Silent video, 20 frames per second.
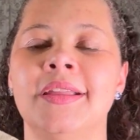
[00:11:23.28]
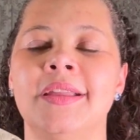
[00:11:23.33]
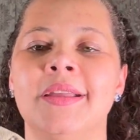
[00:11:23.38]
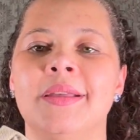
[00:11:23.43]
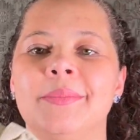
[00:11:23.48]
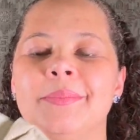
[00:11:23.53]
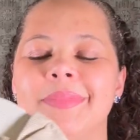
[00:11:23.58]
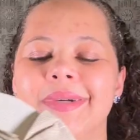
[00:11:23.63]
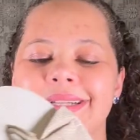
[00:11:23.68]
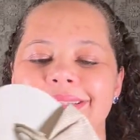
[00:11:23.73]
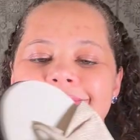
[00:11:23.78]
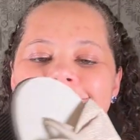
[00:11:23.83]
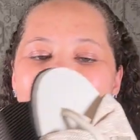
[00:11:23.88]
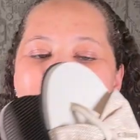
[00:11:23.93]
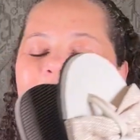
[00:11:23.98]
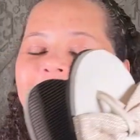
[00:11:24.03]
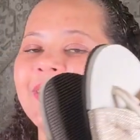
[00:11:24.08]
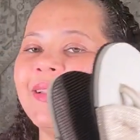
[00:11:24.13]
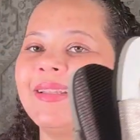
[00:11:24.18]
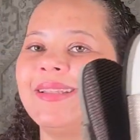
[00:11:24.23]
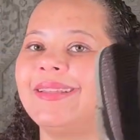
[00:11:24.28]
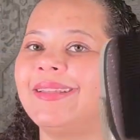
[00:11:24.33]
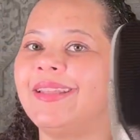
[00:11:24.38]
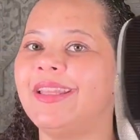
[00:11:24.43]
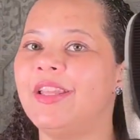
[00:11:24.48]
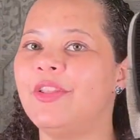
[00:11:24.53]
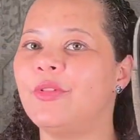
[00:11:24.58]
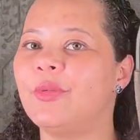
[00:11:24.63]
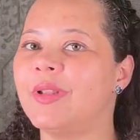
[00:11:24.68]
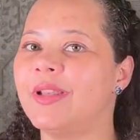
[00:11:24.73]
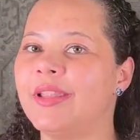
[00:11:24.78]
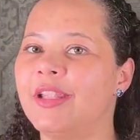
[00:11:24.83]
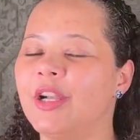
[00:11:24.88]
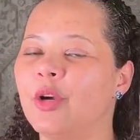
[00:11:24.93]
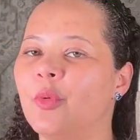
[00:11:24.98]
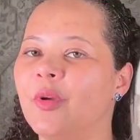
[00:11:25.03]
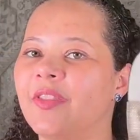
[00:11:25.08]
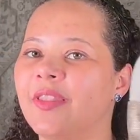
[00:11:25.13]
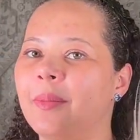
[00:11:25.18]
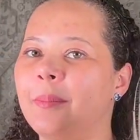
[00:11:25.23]
But this one here
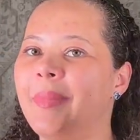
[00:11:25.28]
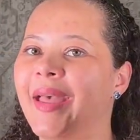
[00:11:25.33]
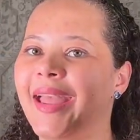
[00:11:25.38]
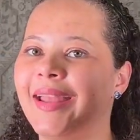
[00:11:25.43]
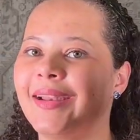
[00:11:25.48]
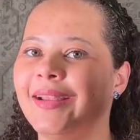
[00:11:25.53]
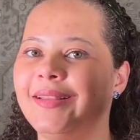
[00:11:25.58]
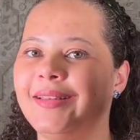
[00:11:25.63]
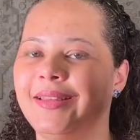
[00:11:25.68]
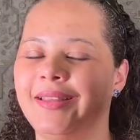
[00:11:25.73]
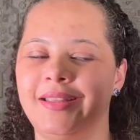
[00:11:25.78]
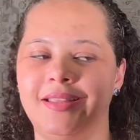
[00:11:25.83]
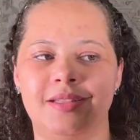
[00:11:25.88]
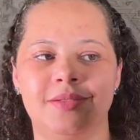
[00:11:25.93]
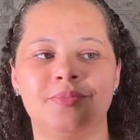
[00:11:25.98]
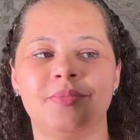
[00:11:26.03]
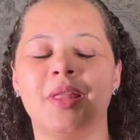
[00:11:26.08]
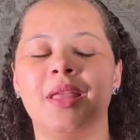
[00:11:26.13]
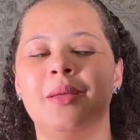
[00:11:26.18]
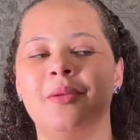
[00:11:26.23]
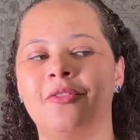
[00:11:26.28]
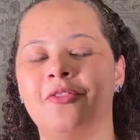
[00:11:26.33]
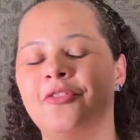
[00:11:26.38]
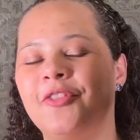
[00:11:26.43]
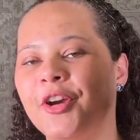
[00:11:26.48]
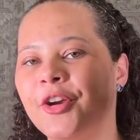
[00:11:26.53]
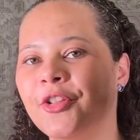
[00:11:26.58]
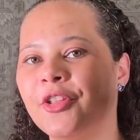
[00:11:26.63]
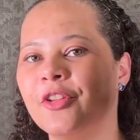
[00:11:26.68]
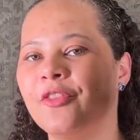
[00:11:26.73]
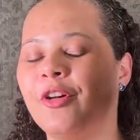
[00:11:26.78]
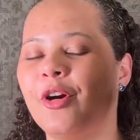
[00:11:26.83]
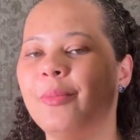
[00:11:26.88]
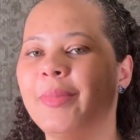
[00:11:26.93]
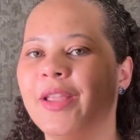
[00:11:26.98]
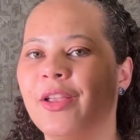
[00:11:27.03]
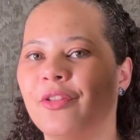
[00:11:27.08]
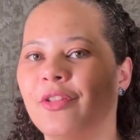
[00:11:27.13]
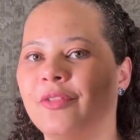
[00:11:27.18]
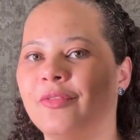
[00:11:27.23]
was a bad idea. First of all,
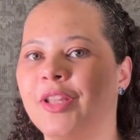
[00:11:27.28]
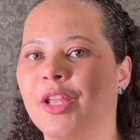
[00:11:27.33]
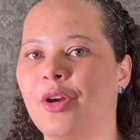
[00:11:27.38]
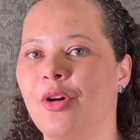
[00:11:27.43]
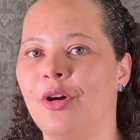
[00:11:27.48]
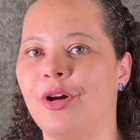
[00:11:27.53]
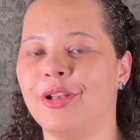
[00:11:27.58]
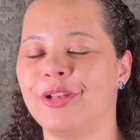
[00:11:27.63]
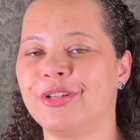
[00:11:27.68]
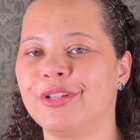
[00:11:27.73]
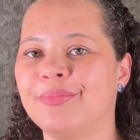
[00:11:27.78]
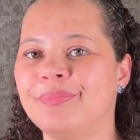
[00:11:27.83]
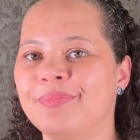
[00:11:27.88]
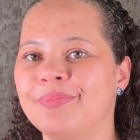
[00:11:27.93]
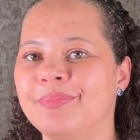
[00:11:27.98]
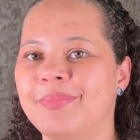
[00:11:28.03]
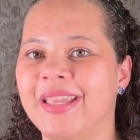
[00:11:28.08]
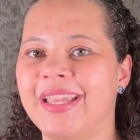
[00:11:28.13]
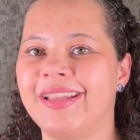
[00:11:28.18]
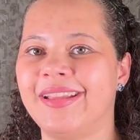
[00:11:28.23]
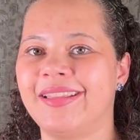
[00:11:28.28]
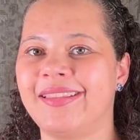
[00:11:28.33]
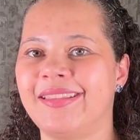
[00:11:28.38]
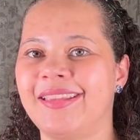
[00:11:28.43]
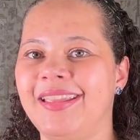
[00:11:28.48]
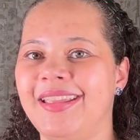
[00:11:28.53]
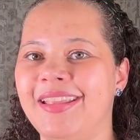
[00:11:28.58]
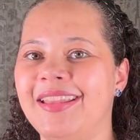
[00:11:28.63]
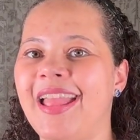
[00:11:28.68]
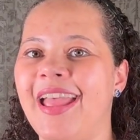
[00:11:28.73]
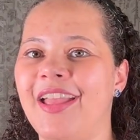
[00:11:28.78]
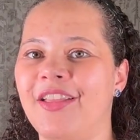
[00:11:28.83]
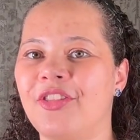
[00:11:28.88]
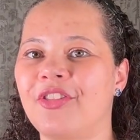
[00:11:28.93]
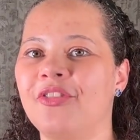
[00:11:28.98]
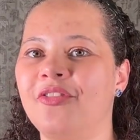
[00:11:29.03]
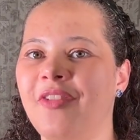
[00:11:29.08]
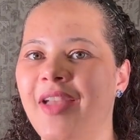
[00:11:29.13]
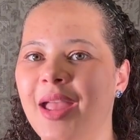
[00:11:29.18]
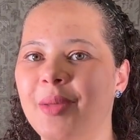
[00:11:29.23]
because of the color, because it has
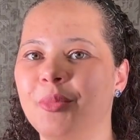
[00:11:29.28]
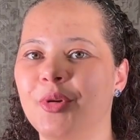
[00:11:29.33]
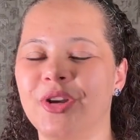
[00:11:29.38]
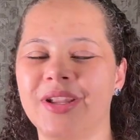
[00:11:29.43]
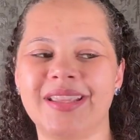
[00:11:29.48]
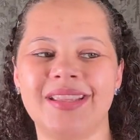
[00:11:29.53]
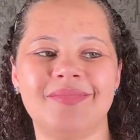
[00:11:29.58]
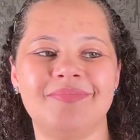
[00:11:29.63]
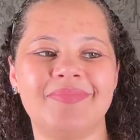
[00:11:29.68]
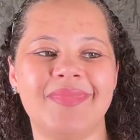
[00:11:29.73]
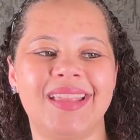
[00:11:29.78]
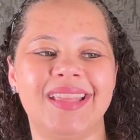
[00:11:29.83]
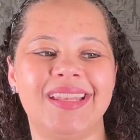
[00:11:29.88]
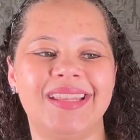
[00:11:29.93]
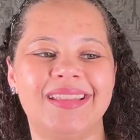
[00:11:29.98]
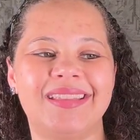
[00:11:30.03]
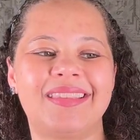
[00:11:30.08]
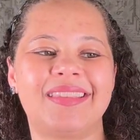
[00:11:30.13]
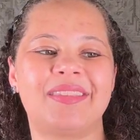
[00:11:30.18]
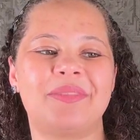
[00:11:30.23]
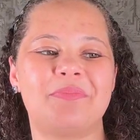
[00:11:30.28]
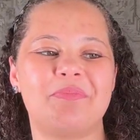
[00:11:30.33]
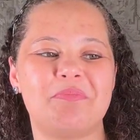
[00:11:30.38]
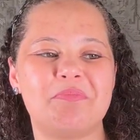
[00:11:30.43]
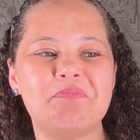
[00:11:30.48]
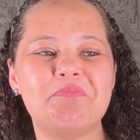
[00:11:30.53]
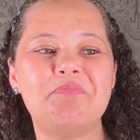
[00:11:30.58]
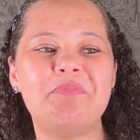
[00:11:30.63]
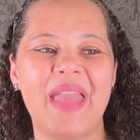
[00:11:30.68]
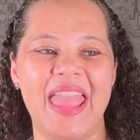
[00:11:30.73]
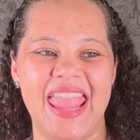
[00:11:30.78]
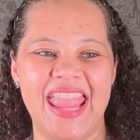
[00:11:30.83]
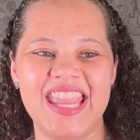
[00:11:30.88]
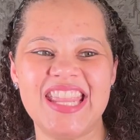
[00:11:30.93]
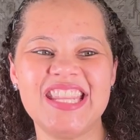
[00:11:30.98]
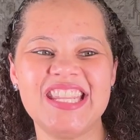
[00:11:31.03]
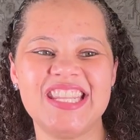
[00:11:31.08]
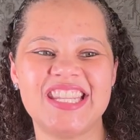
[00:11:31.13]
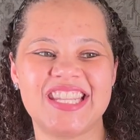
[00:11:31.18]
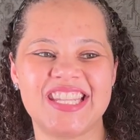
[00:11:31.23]
fabric and it's
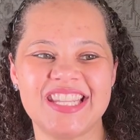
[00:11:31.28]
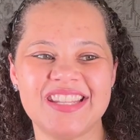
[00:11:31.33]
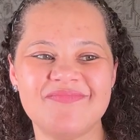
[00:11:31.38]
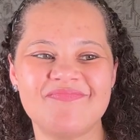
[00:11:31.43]
beige.